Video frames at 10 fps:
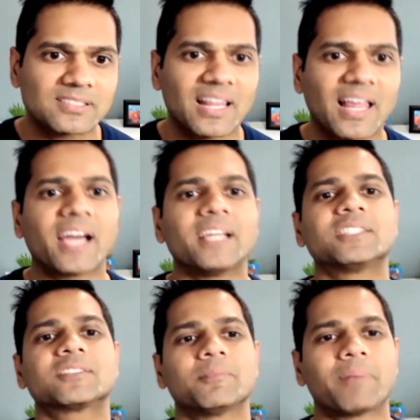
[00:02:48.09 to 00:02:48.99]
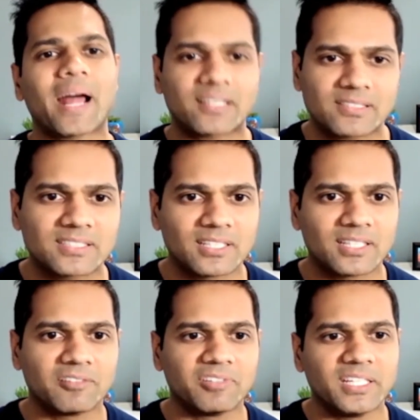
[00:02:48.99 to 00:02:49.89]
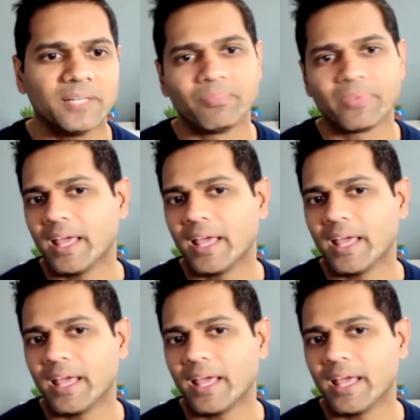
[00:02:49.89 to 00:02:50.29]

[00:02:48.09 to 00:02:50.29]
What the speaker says: slides, practicing delivery,